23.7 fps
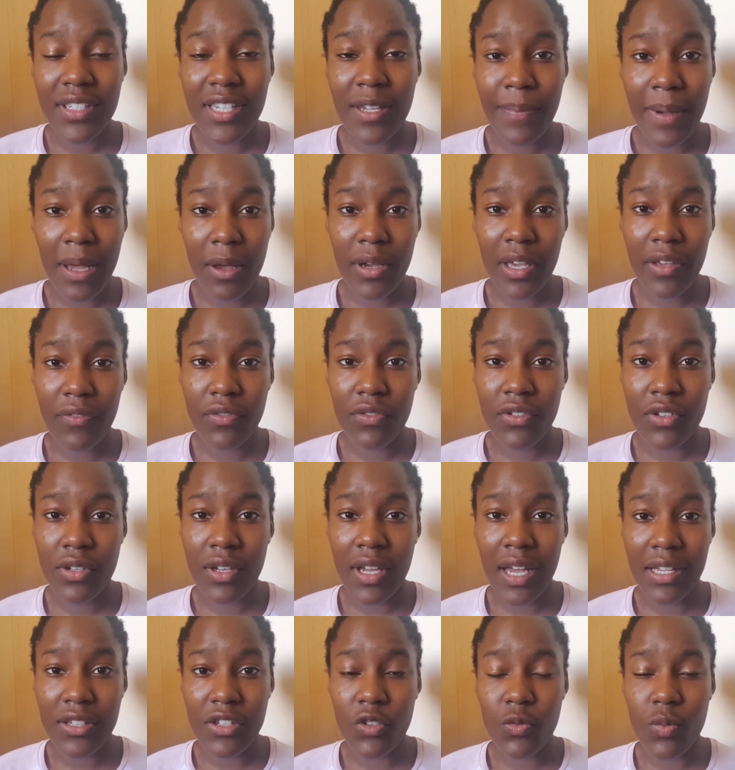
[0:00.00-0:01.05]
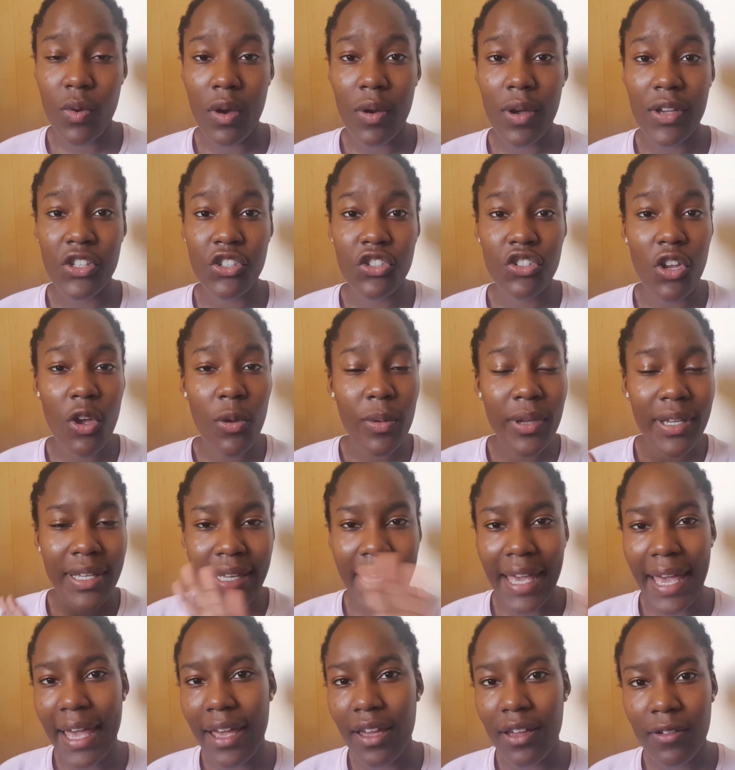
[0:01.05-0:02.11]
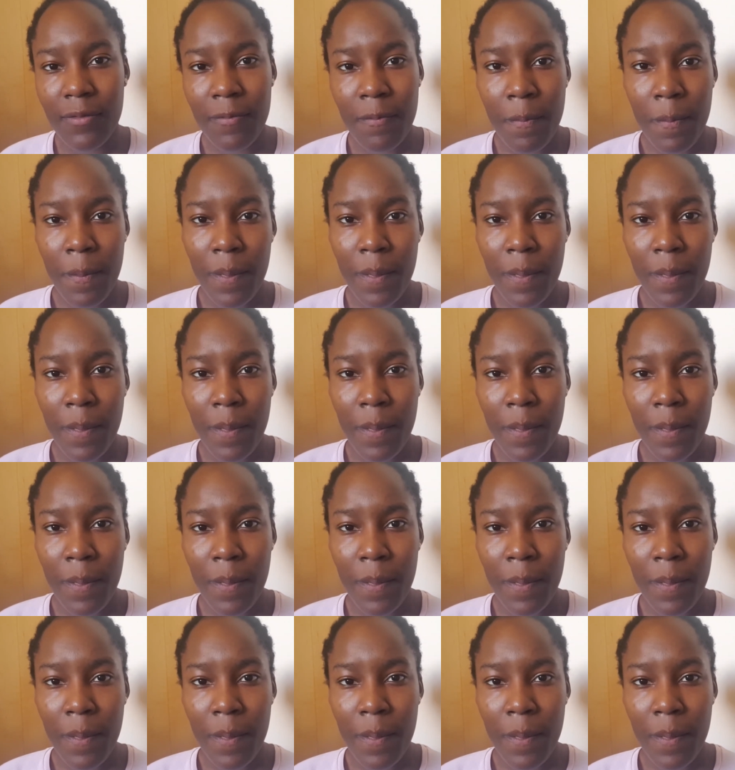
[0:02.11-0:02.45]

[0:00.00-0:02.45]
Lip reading: tip I'll give to you guys as well is don't get